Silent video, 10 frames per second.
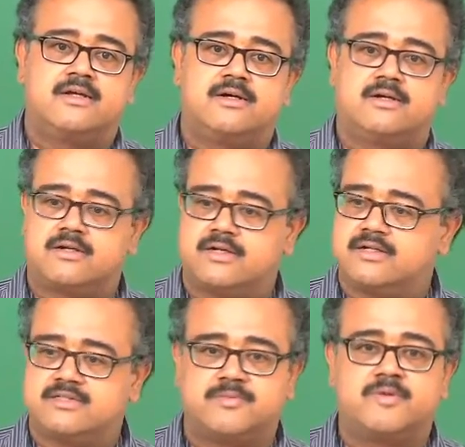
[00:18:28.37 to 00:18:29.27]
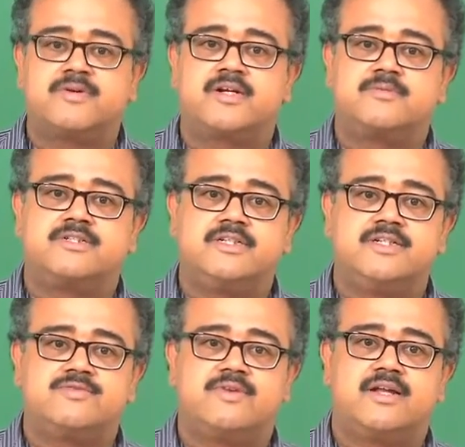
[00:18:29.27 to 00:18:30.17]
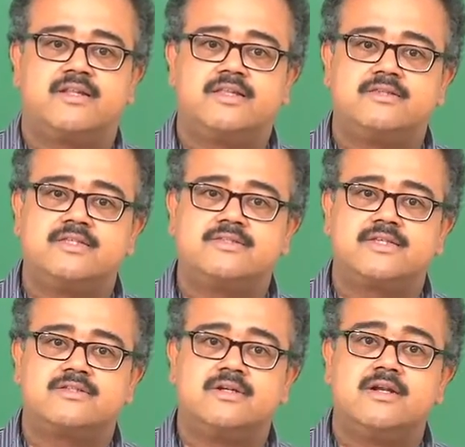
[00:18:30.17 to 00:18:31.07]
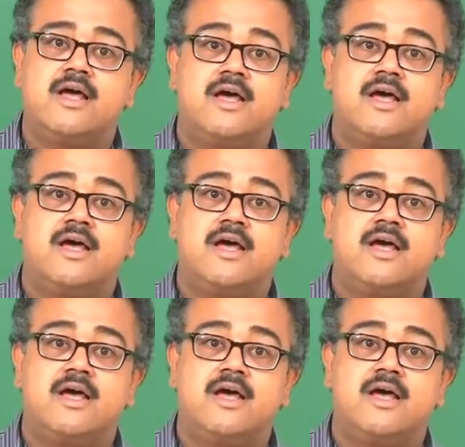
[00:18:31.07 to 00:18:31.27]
or support vector machines, where these things are